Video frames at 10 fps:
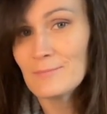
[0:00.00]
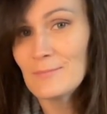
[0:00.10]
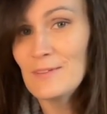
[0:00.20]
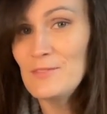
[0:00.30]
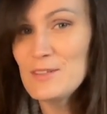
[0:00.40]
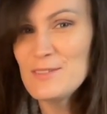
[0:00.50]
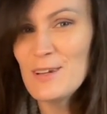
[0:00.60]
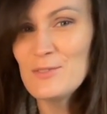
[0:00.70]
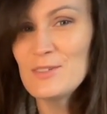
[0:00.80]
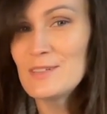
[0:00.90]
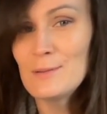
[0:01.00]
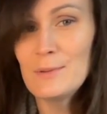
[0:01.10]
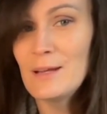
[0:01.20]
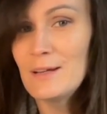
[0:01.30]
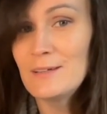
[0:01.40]
If this sounds
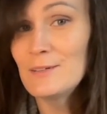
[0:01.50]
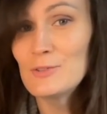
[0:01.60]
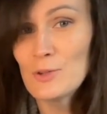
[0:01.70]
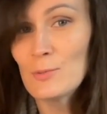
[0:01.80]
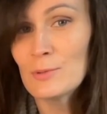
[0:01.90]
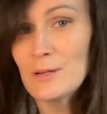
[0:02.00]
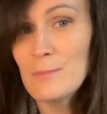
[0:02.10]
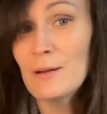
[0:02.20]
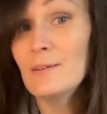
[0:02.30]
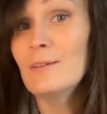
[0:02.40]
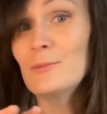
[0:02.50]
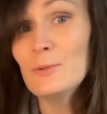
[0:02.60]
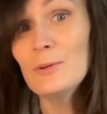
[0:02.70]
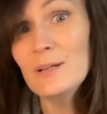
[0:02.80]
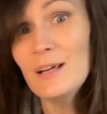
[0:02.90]
intimidating, don't worry about it. We're
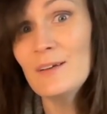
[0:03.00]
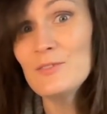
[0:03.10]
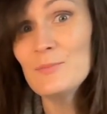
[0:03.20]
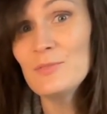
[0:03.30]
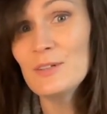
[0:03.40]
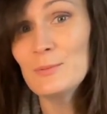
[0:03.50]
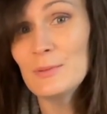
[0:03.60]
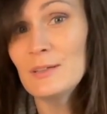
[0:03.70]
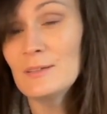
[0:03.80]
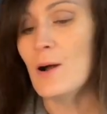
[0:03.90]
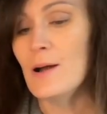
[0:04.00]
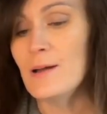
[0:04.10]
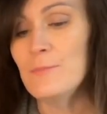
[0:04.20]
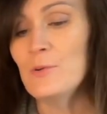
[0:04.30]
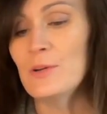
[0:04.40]
going to have some fun with it.
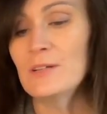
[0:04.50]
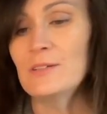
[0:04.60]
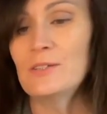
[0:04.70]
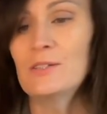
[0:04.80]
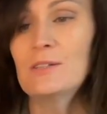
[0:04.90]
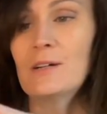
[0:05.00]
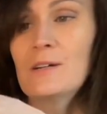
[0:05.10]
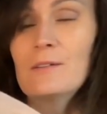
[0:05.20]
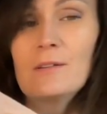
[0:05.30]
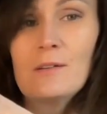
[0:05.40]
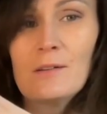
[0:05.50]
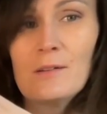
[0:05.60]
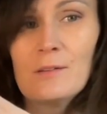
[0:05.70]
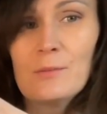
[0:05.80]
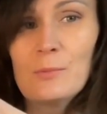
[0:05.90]
I'm going to start
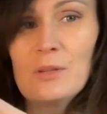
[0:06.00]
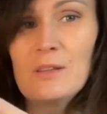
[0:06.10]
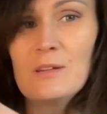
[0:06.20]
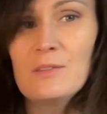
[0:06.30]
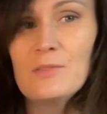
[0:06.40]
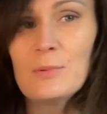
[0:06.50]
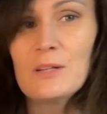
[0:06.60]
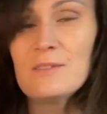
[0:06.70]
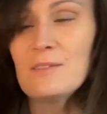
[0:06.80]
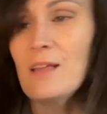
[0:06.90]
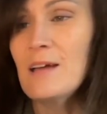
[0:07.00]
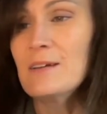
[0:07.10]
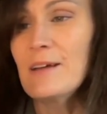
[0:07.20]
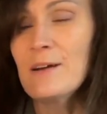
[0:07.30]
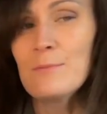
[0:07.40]
with this when it's lying
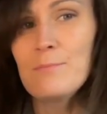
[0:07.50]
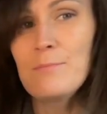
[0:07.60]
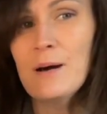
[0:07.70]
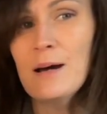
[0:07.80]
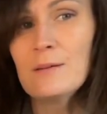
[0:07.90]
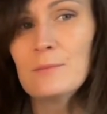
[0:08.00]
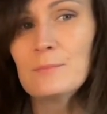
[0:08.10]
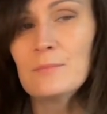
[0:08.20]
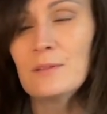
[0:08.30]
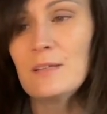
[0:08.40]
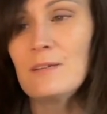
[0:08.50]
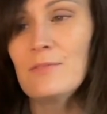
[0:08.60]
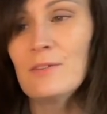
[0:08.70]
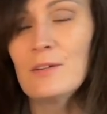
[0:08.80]
down bottom leaf.